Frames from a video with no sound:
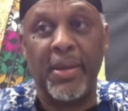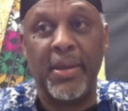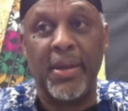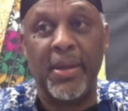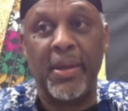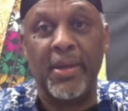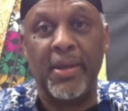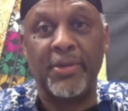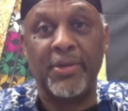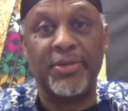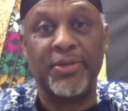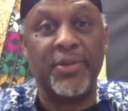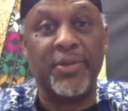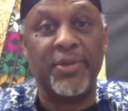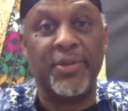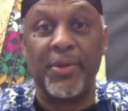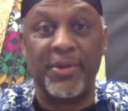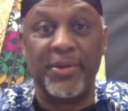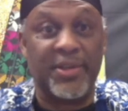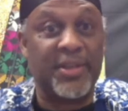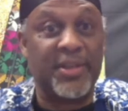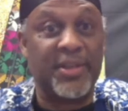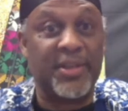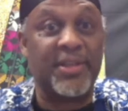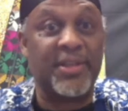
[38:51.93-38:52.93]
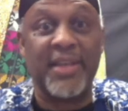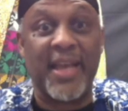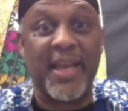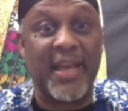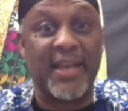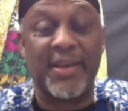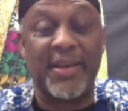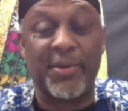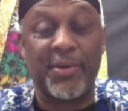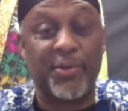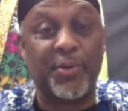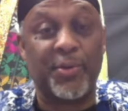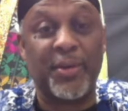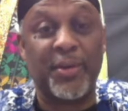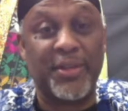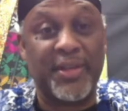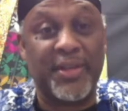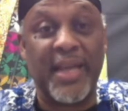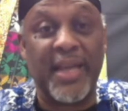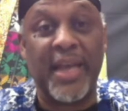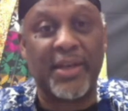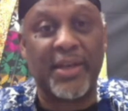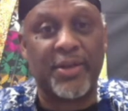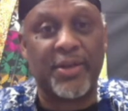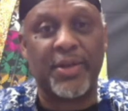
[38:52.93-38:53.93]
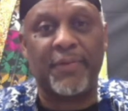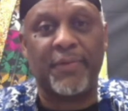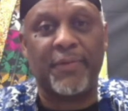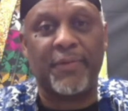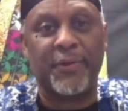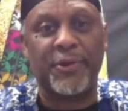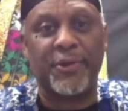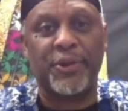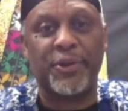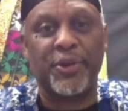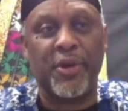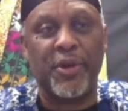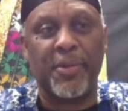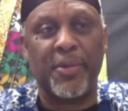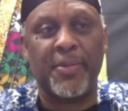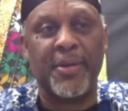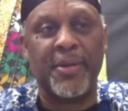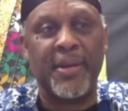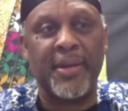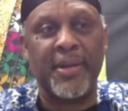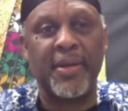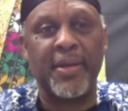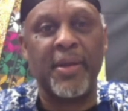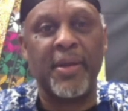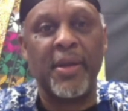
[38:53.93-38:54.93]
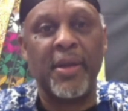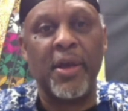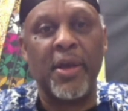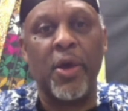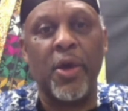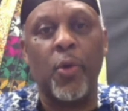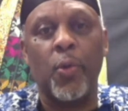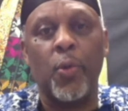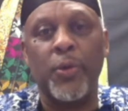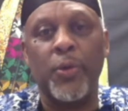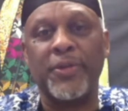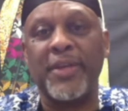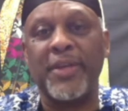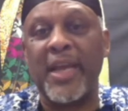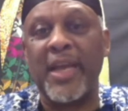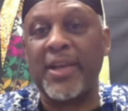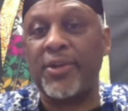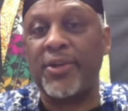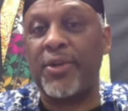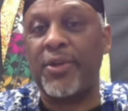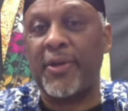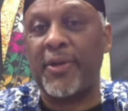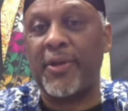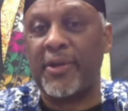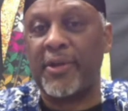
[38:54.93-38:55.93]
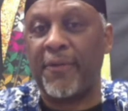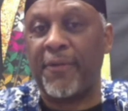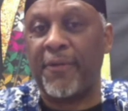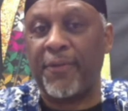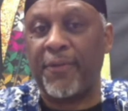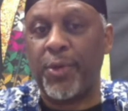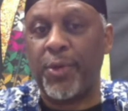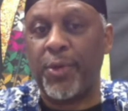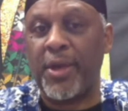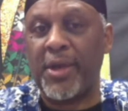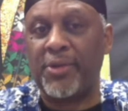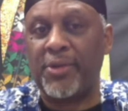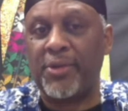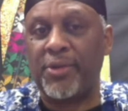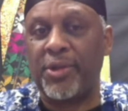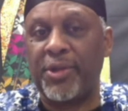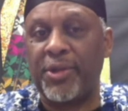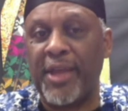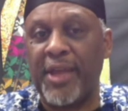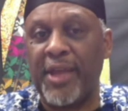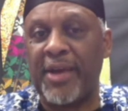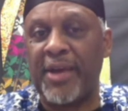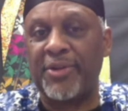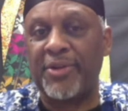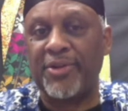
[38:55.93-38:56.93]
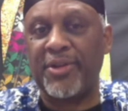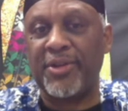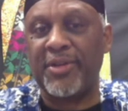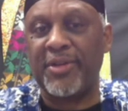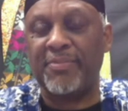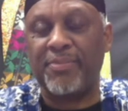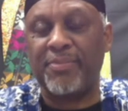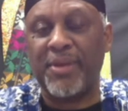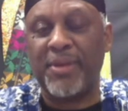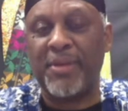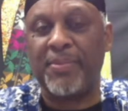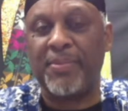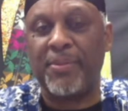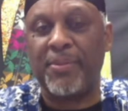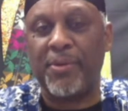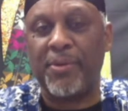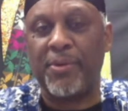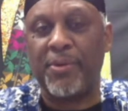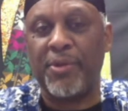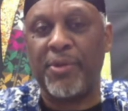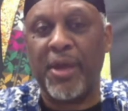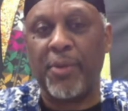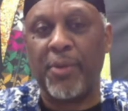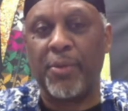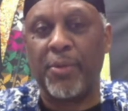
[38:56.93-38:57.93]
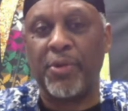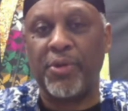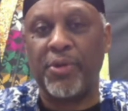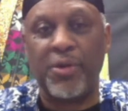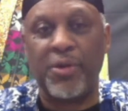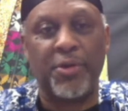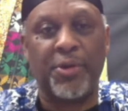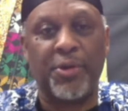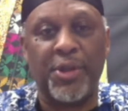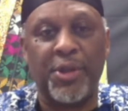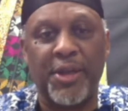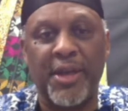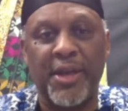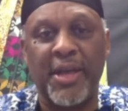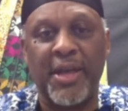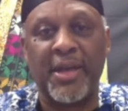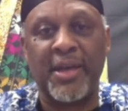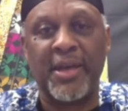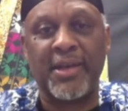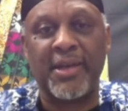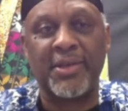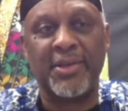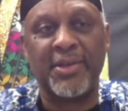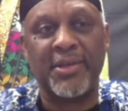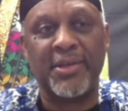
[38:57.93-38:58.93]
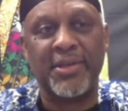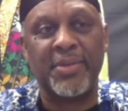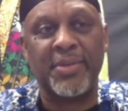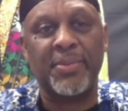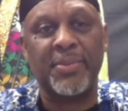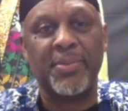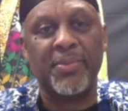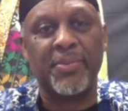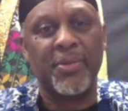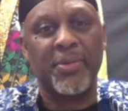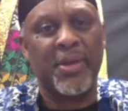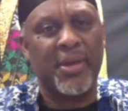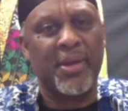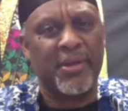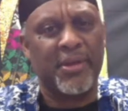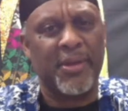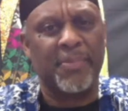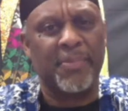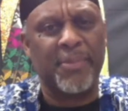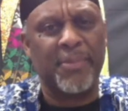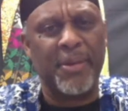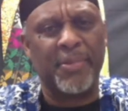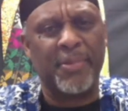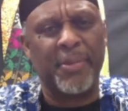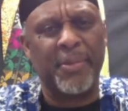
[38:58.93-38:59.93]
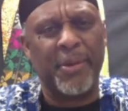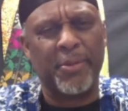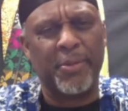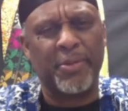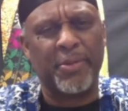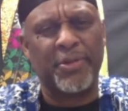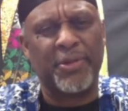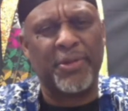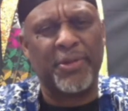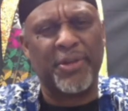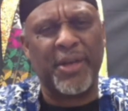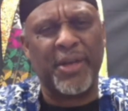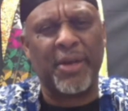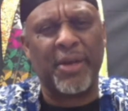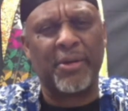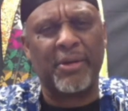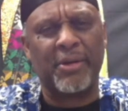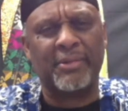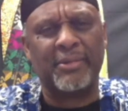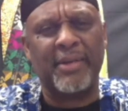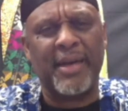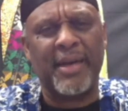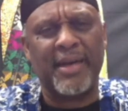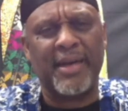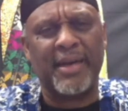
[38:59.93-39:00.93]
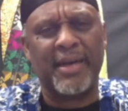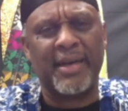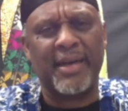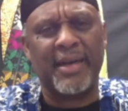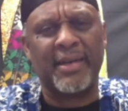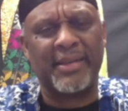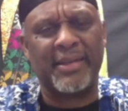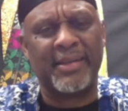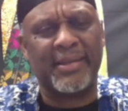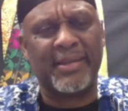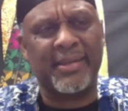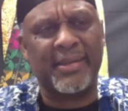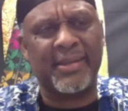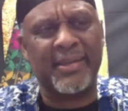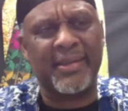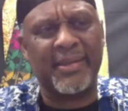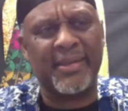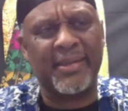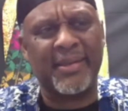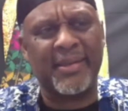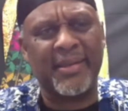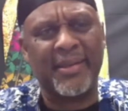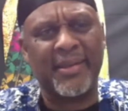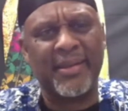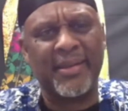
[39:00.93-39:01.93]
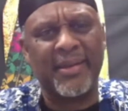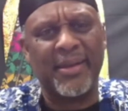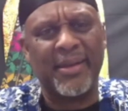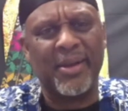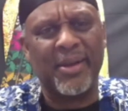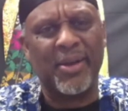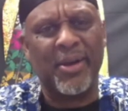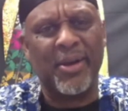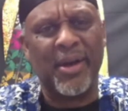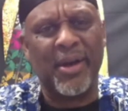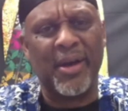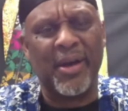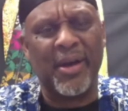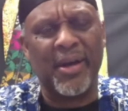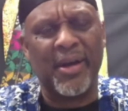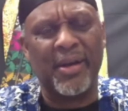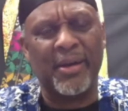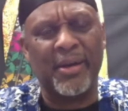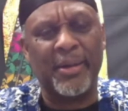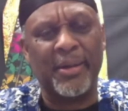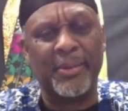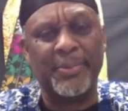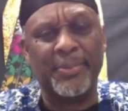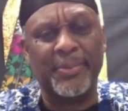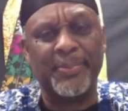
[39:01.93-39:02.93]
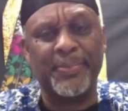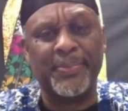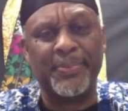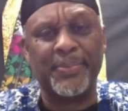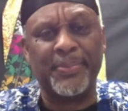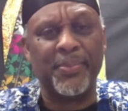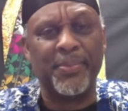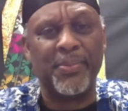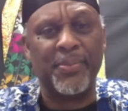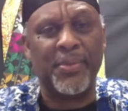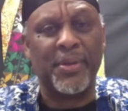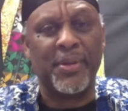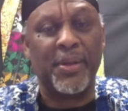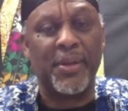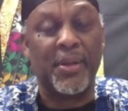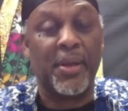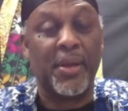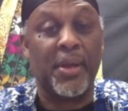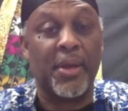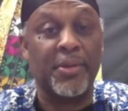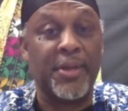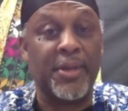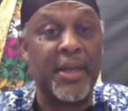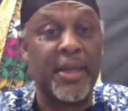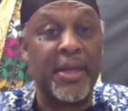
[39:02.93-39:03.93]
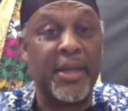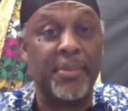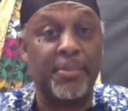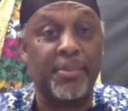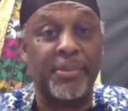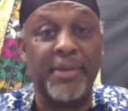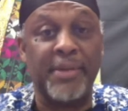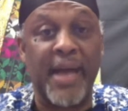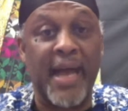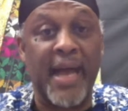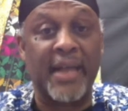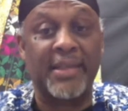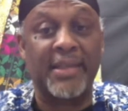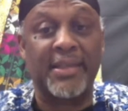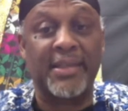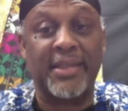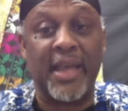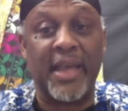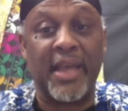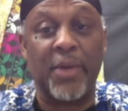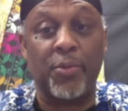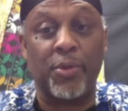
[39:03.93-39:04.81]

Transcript: So she's saying, was that good for Germany? Was that good? The 300,000 people that were euthanized, the people that were sterilized, um, the blacks that were